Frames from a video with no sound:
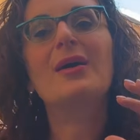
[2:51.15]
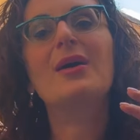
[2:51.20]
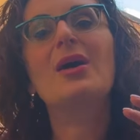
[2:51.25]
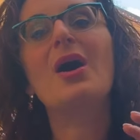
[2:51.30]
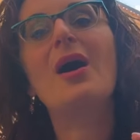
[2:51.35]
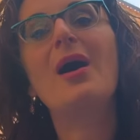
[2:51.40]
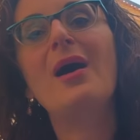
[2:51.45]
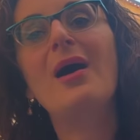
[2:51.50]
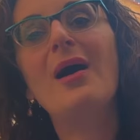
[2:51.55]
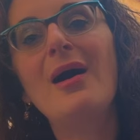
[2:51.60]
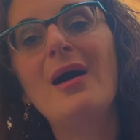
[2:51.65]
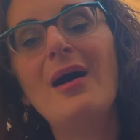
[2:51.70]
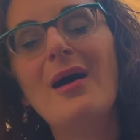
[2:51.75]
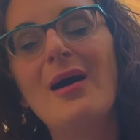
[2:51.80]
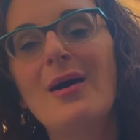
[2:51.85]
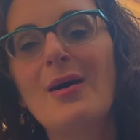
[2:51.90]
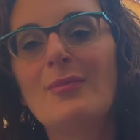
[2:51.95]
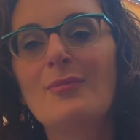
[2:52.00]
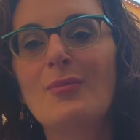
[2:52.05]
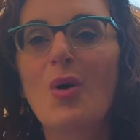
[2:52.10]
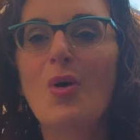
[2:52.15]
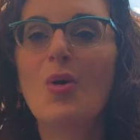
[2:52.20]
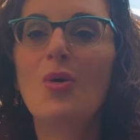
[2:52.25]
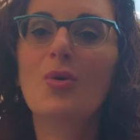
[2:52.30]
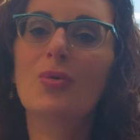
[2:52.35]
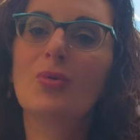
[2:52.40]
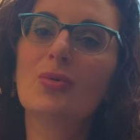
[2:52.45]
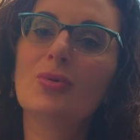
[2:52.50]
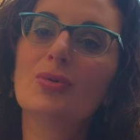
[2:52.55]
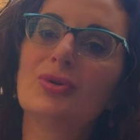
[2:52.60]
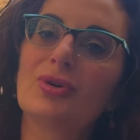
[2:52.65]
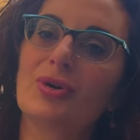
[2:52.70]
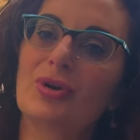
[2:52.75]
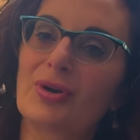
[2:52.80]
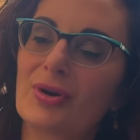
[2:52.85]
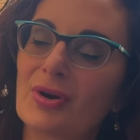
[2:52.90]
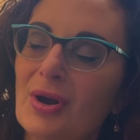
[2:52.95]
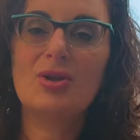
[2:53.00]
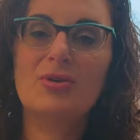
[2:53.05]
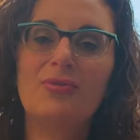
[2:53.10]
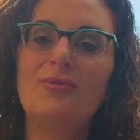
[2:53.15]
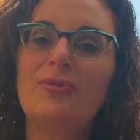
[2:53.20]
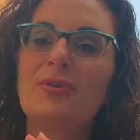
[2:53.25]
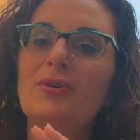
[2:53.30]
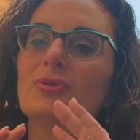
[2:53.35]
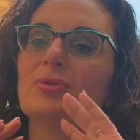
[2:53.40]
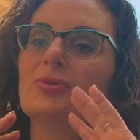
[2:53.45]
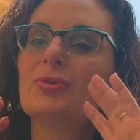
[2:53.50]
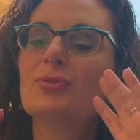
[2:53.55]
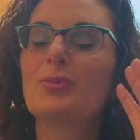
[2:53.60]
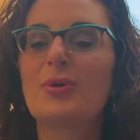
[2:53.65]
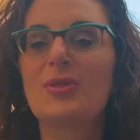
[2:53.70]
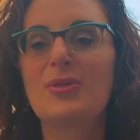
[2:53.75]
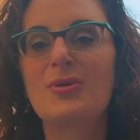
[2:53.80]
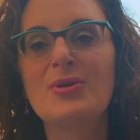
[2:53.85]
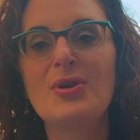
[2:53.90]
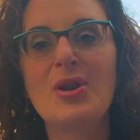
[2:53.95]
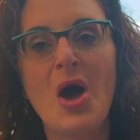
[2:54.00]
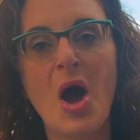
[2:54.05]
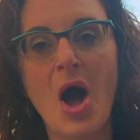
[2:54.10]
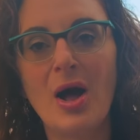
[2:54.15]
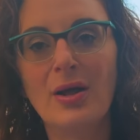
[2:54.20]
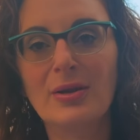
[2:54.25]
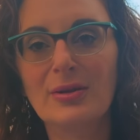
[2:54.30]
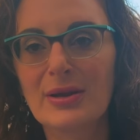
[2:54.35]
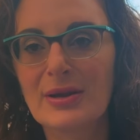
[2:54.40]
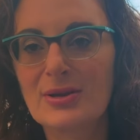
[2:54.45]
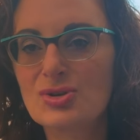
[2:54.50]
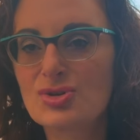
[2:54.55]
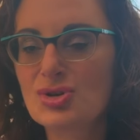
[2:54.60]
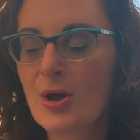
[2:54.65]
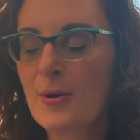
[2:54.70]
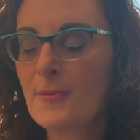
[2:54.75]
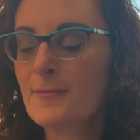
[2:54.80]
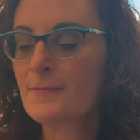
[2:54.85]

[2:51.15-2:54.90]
Calm, older, filled with knowledge.